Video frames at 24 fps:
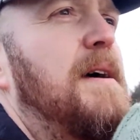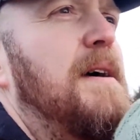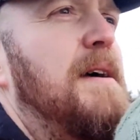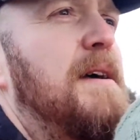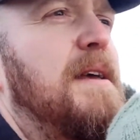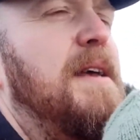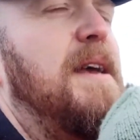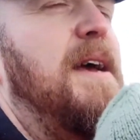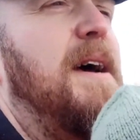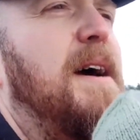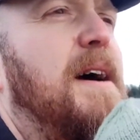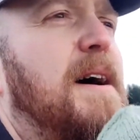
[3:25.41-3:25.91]

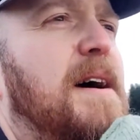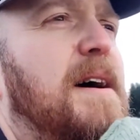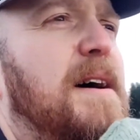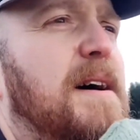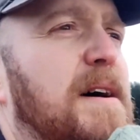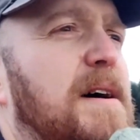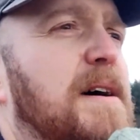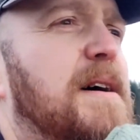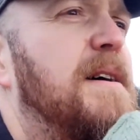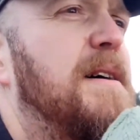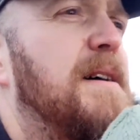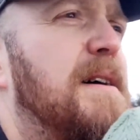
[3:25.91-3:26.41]
yeah,
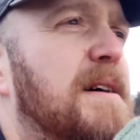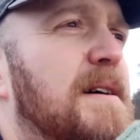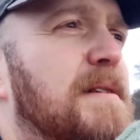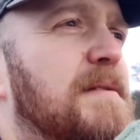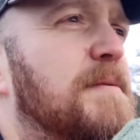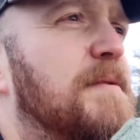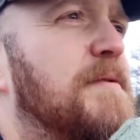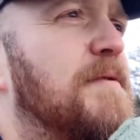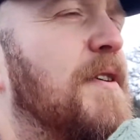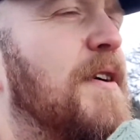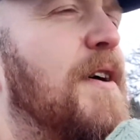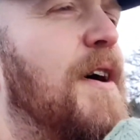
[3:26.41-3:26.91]

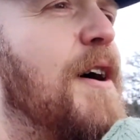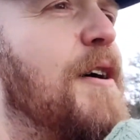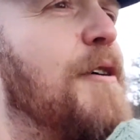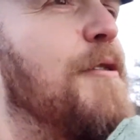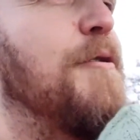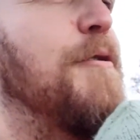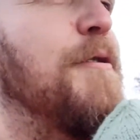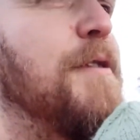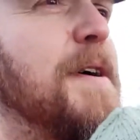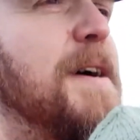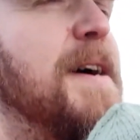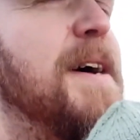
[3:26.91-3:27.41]
we've got a
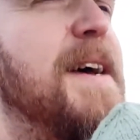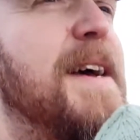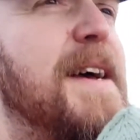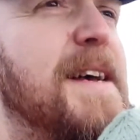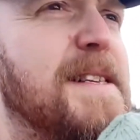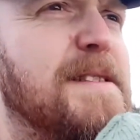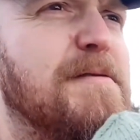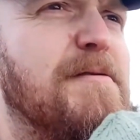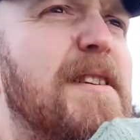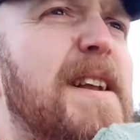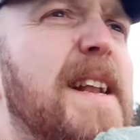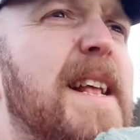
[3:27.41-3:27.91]
whole,
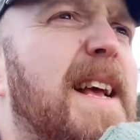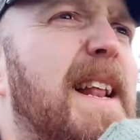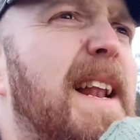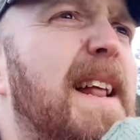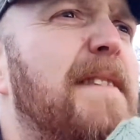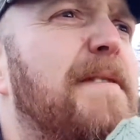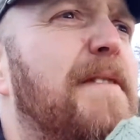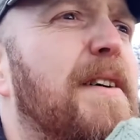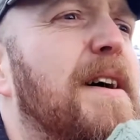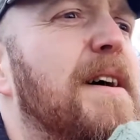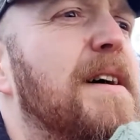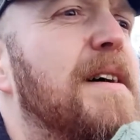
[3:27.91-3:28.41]
it's really
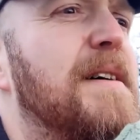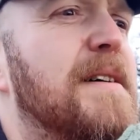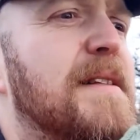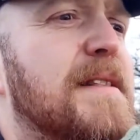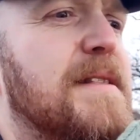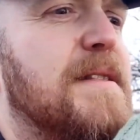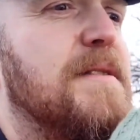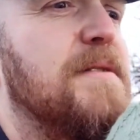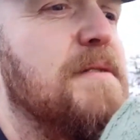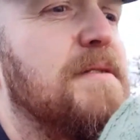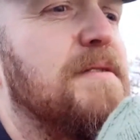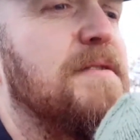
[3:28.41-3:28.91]
clever,
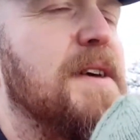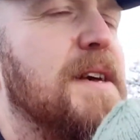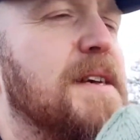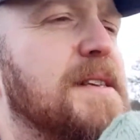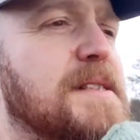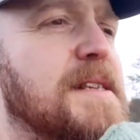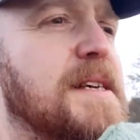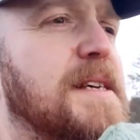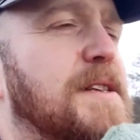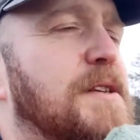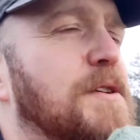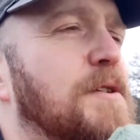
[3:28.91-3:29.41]
the
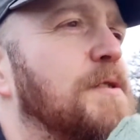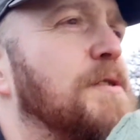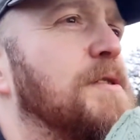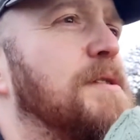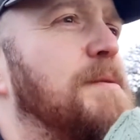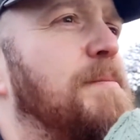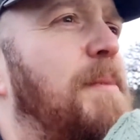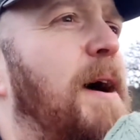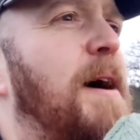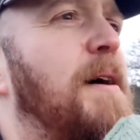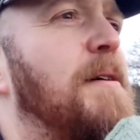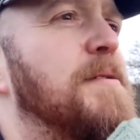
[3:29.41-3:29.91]
things that he
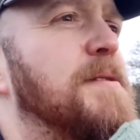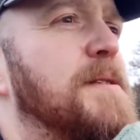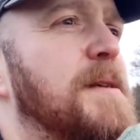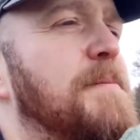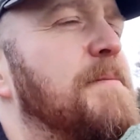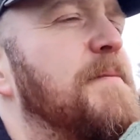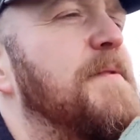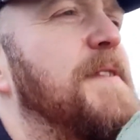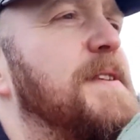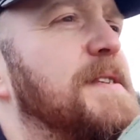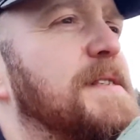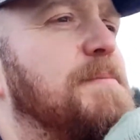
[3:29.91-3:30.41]
talks about.
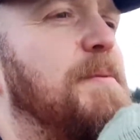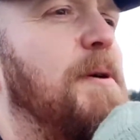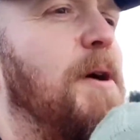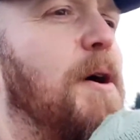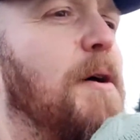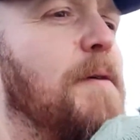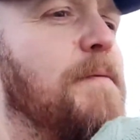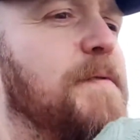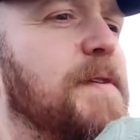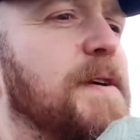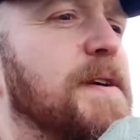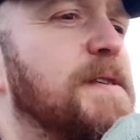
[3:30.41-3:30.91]
Some of it's a bit
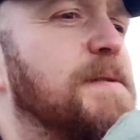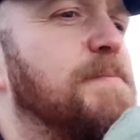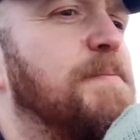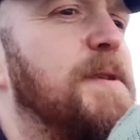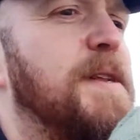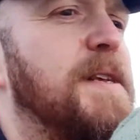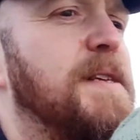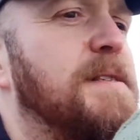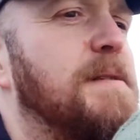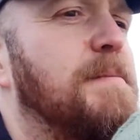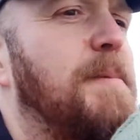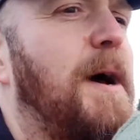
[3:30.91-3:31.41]
obvious,
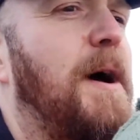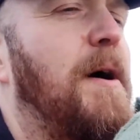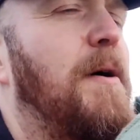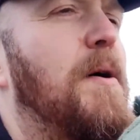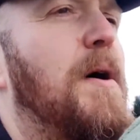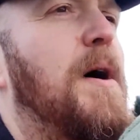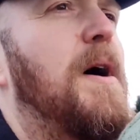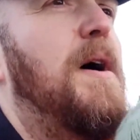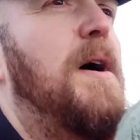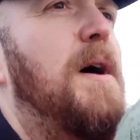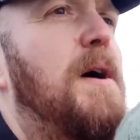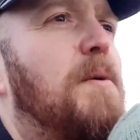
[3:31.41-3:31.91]
but it's about
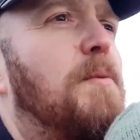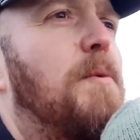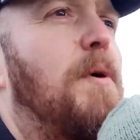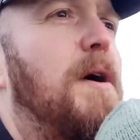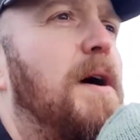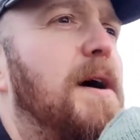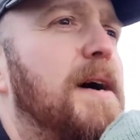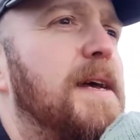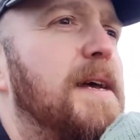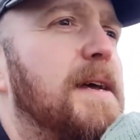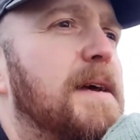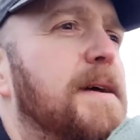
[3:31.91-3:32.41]

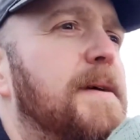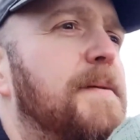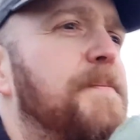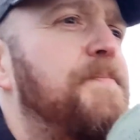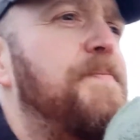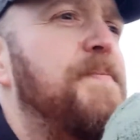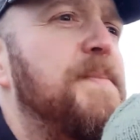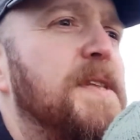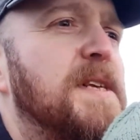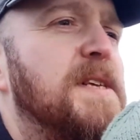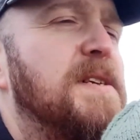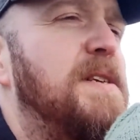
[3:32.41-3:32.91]
why,
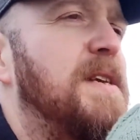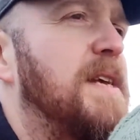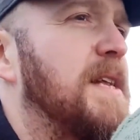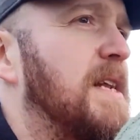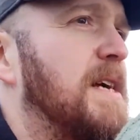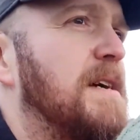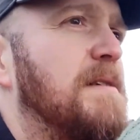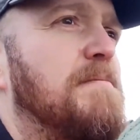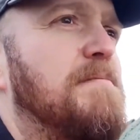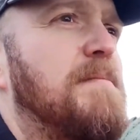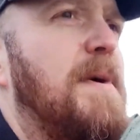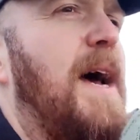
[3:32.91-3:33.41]
you
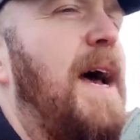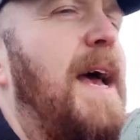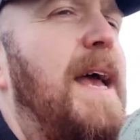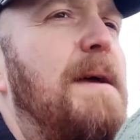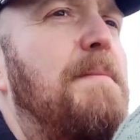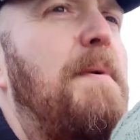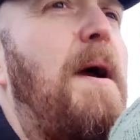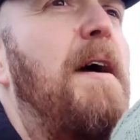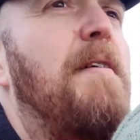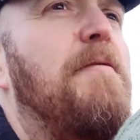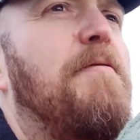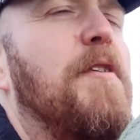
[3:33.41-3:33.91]
know,
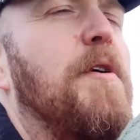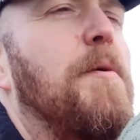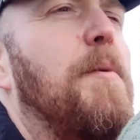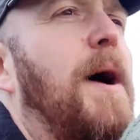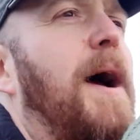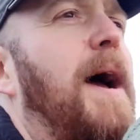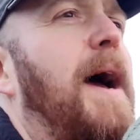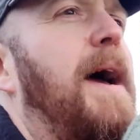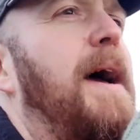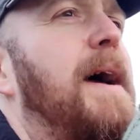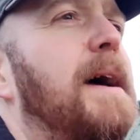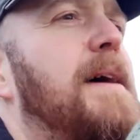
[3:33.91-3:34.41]
aim
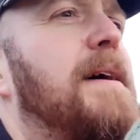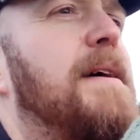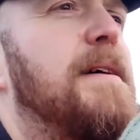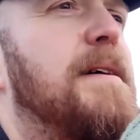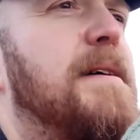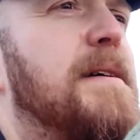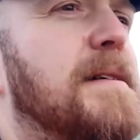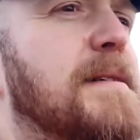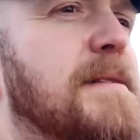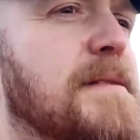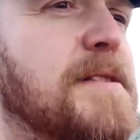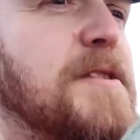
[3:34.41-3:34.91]
everywhere
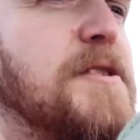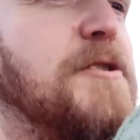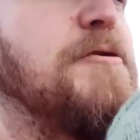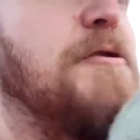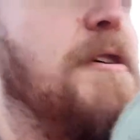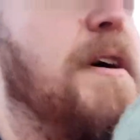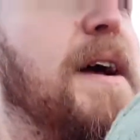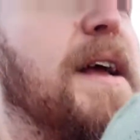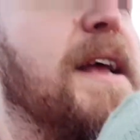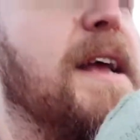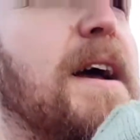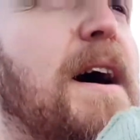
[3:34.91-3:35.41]
to
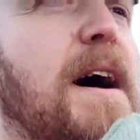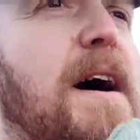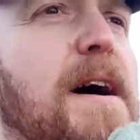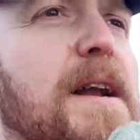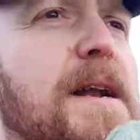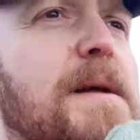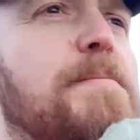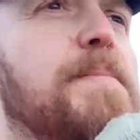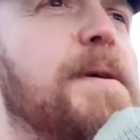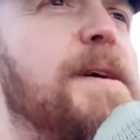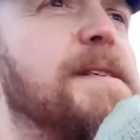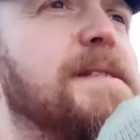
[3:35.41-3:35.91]
try and
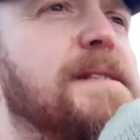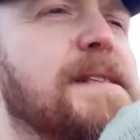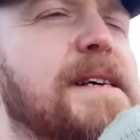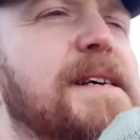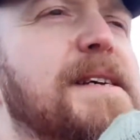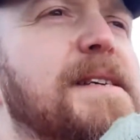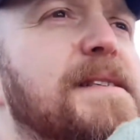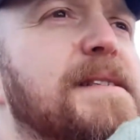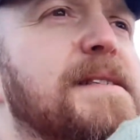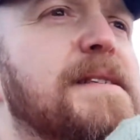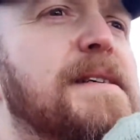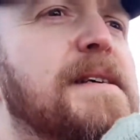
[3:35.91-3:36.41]
garner
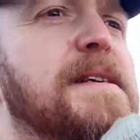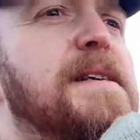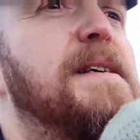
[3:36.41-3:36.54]
business,